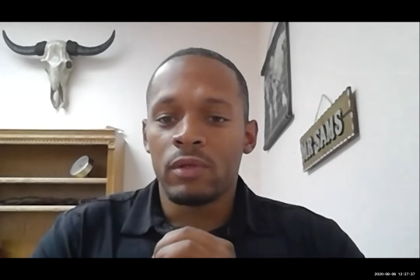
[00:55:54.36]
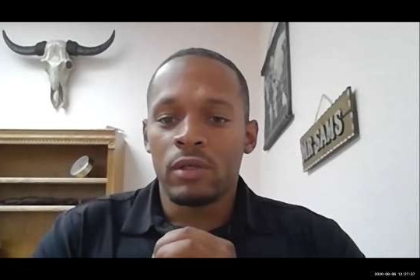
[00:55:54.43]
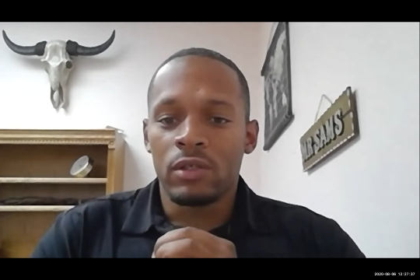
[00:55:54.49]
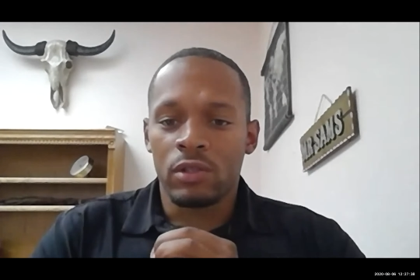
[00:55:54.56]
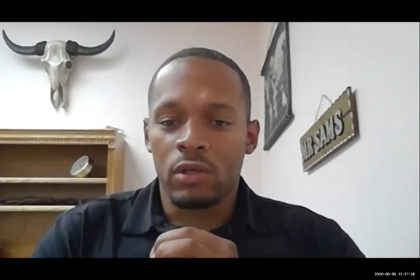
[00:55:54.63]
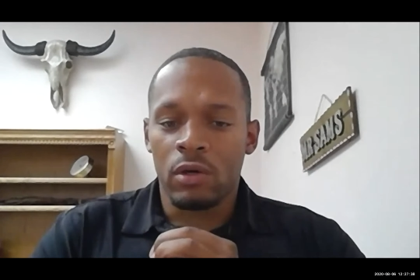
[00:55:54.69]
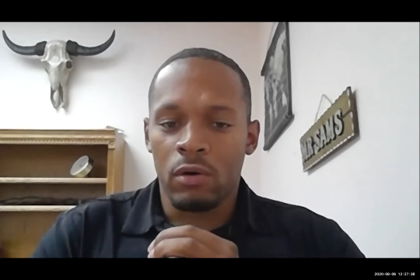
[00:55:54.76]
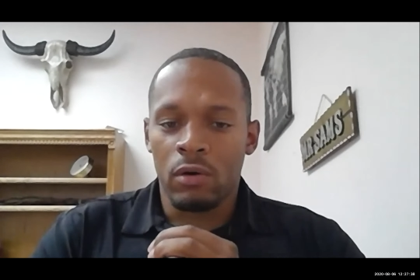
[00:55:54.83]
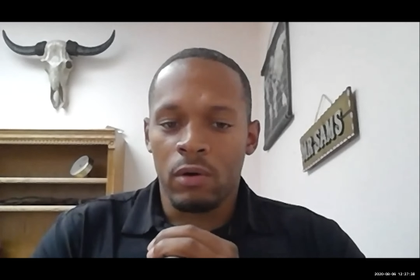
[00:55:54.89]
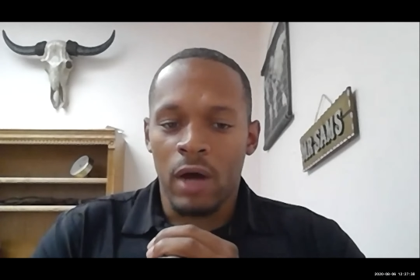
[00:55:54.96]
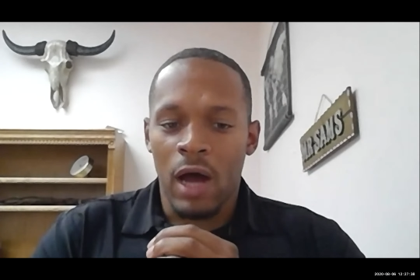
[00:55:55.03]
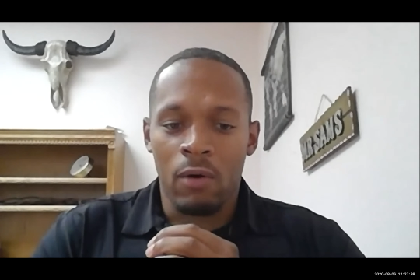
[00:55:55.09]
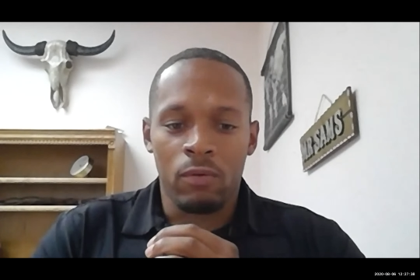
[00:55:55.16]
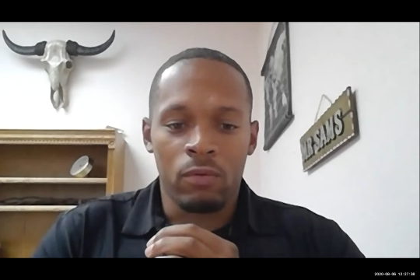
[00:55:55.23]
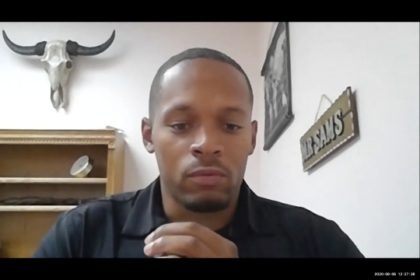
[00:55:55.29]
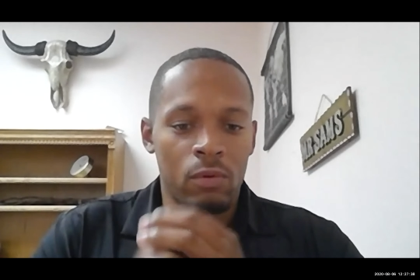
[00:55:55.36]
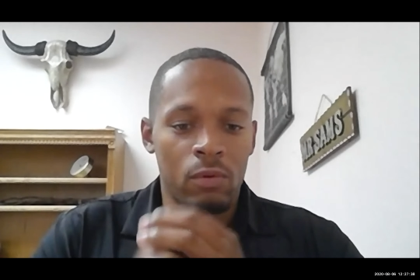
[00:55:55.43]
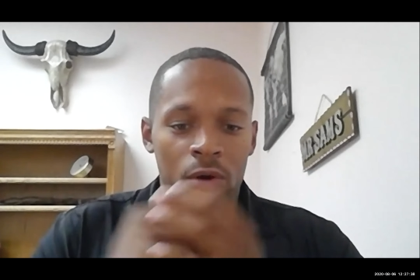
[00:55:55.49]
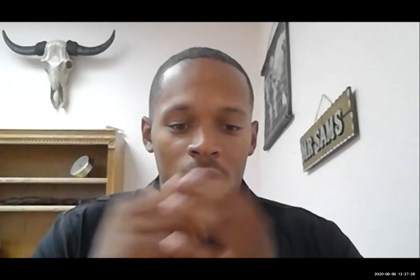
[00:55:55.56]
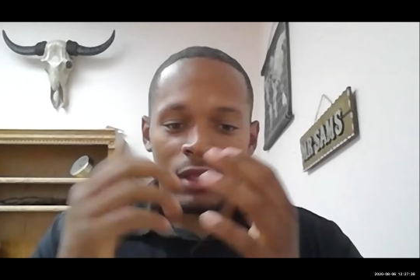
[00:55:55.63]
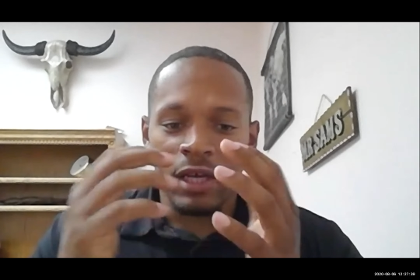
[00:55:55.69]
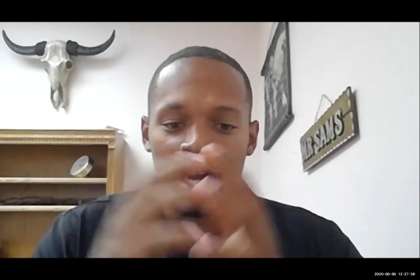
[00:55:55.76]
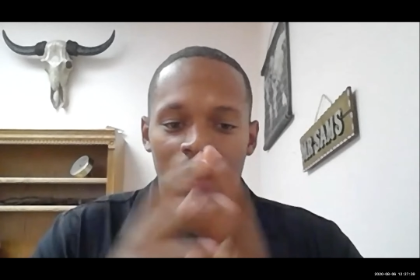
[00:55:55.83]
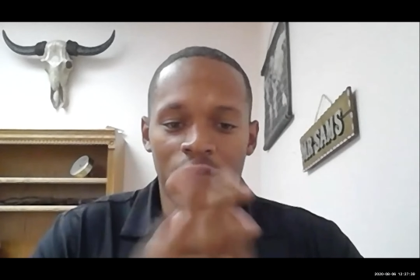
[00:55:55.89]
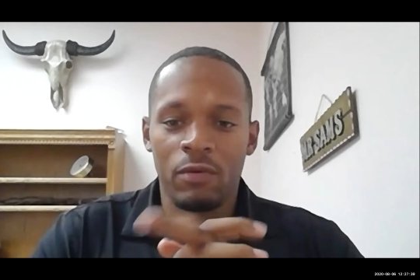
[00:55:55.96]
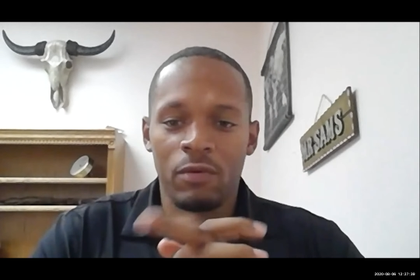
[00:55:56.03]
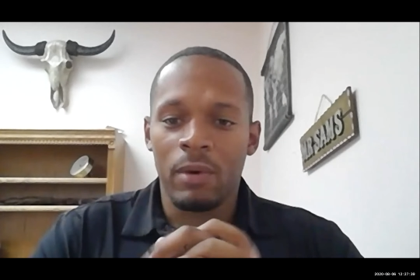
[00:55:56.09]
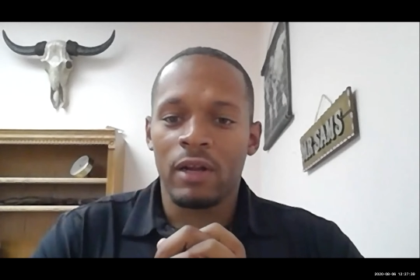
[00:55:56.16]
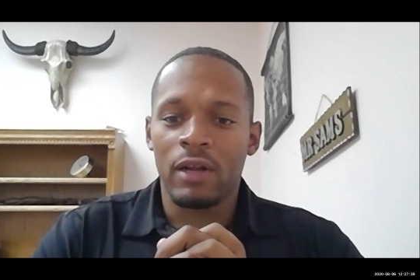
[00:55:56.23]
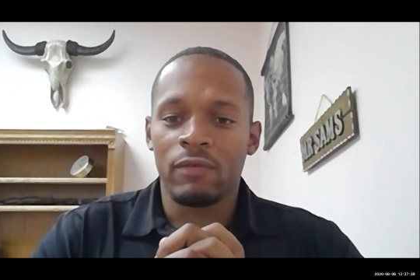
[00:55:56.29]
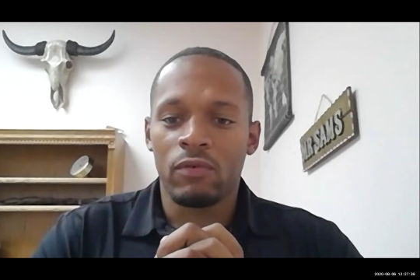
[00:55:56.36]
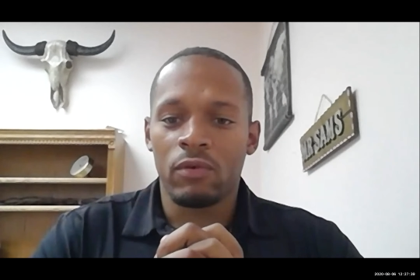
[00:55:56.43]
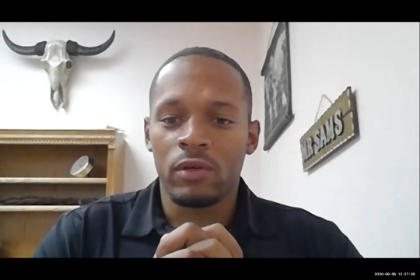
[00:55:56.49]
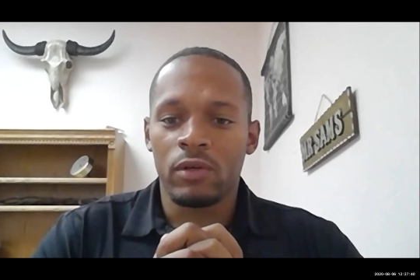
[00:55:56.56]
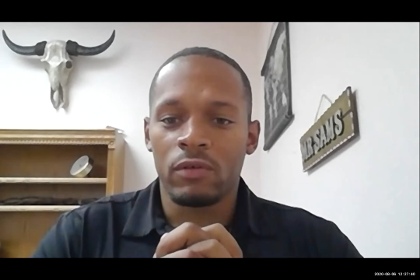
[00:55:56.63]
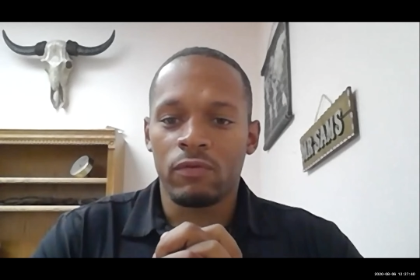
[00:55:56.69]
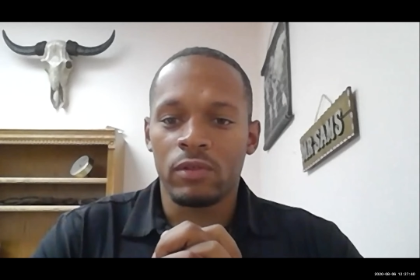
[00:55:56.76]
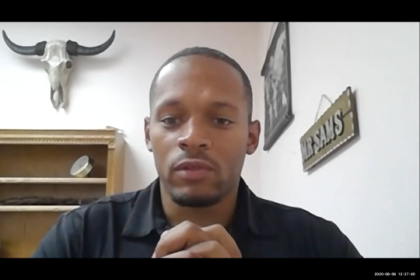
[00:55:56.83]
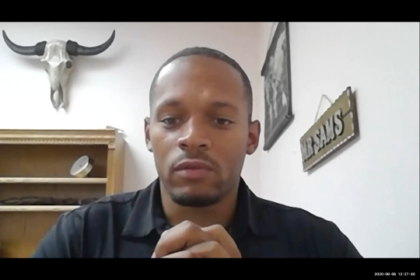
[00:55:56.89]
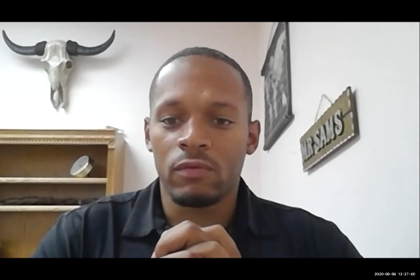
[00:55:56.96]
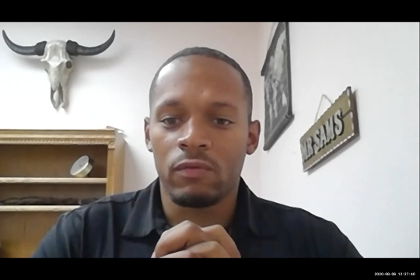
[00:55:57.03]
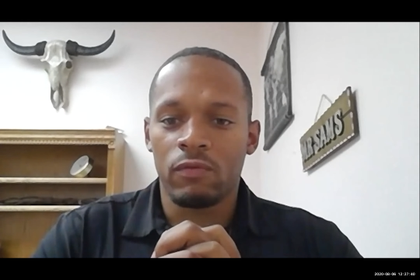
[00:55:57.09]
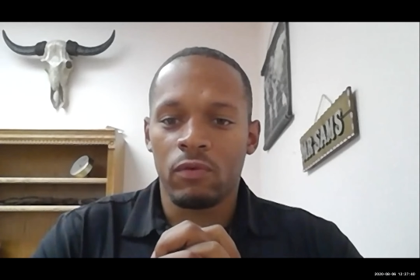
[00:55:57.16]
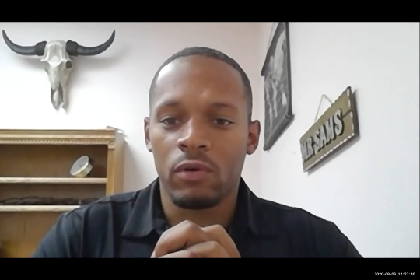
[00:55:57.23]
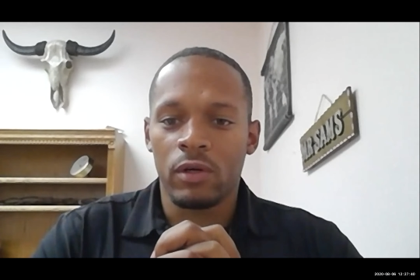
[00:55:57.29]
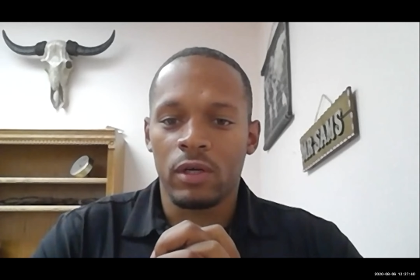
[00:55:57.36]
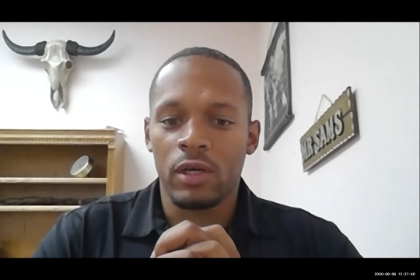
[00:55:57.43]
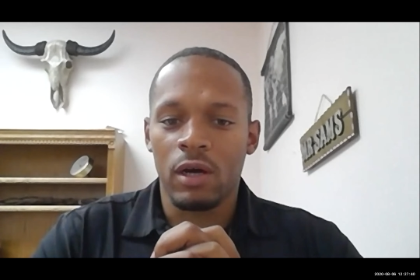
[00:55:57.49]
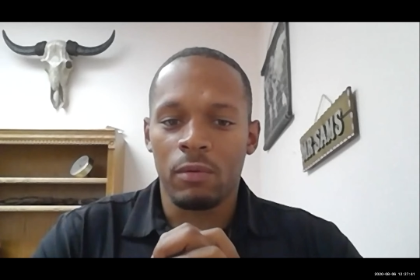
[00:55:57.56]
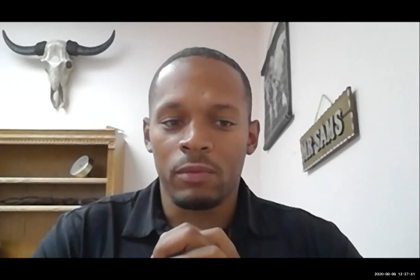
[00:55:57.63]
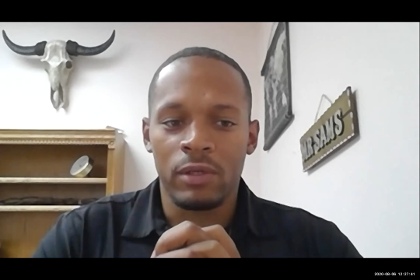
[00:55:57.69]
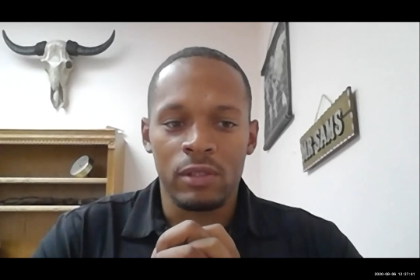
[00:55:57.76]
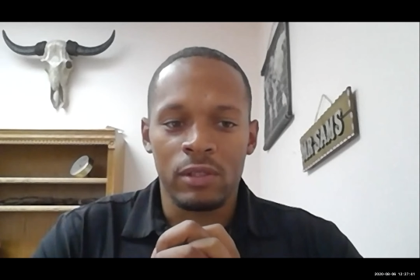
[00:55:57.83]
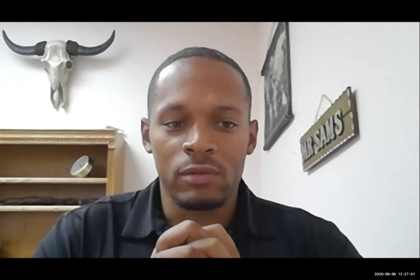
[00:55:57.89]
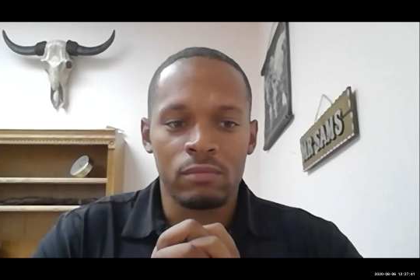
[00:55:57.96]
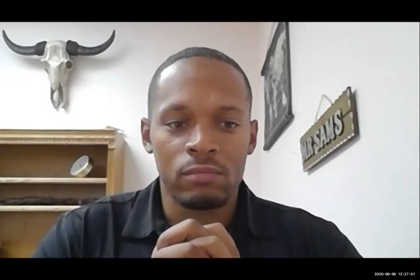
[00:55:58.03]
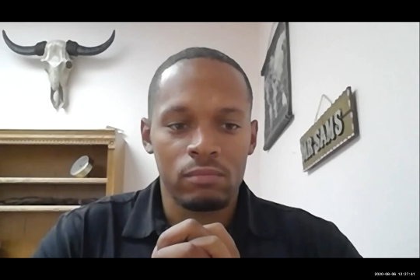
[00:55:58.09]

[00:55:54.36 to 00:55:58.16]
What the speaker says: So I want to thank everybody for coming